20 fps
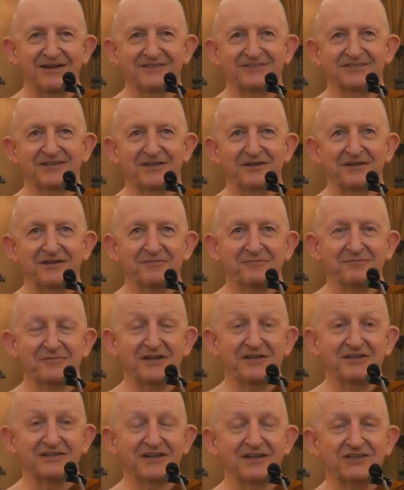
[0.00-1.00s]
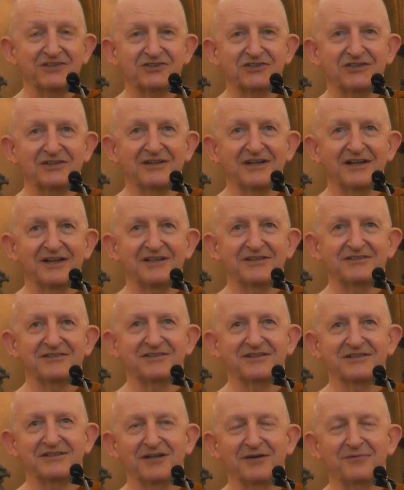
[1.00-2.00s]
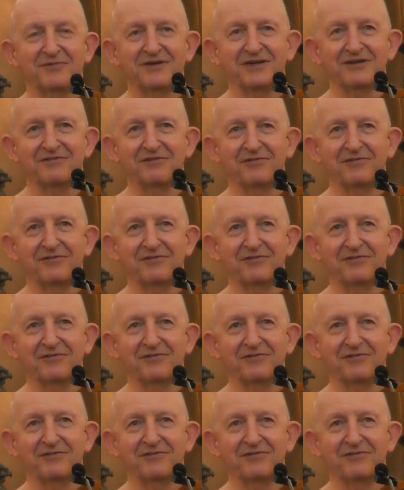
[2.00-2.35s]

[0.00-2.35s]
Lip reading: say meditation and Dhamma